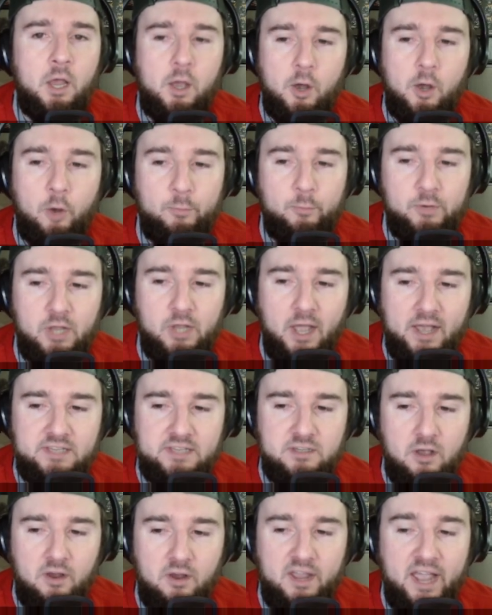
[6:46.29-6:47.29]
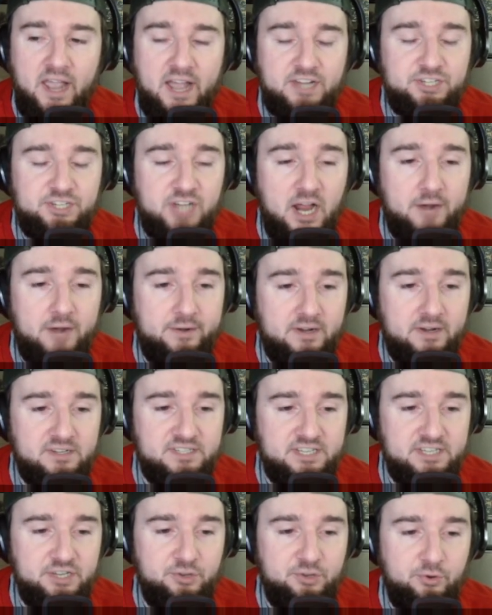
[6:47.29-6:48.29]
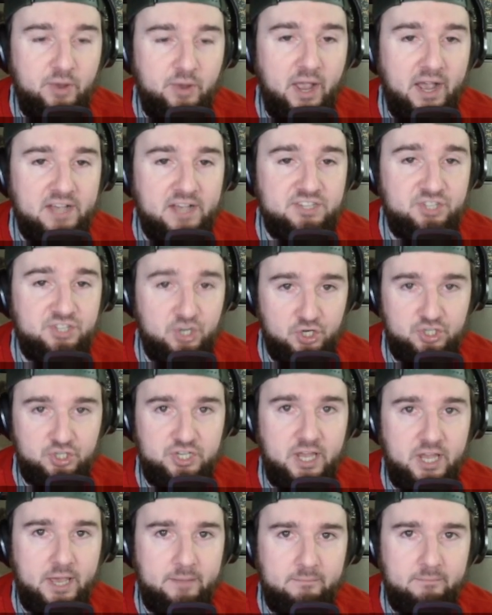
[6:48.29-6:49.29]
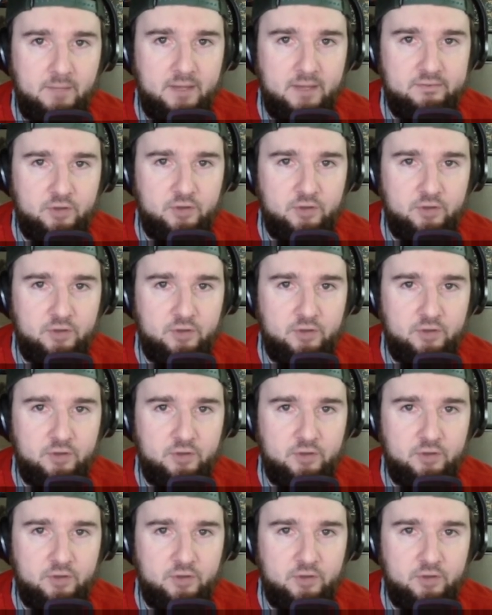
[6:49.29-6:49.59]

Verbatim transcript: Hope you guys all cash out, and I'll see you guys Thursday. Have a good